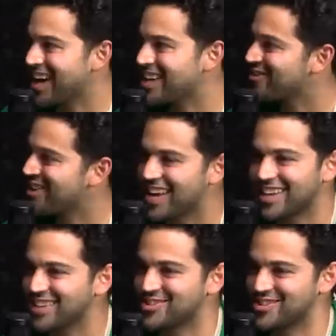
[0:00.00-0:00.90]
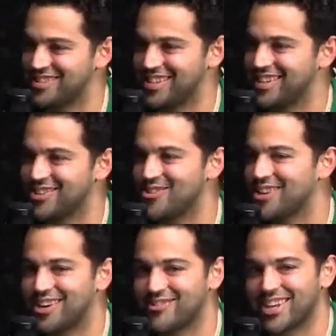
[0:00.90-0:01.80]
never had an interest in going
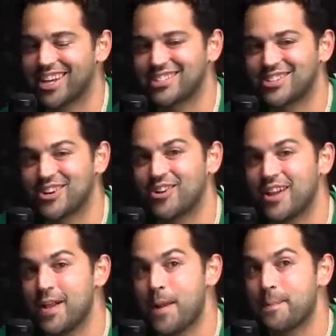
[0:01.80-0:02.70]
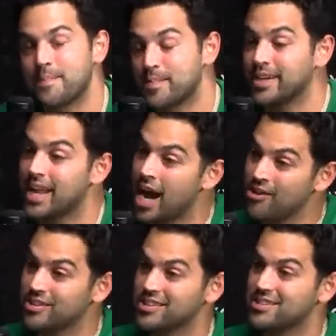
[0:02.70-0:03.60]
on a vacation. Yeah. So, but now
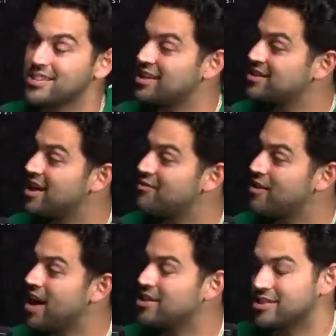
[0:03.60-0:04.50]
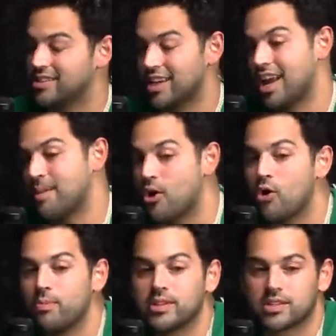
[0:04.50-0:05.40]
at this stage of life, I actually am
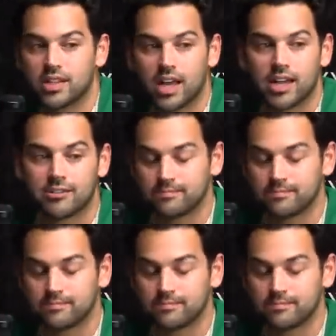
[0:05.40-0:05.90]
open to like,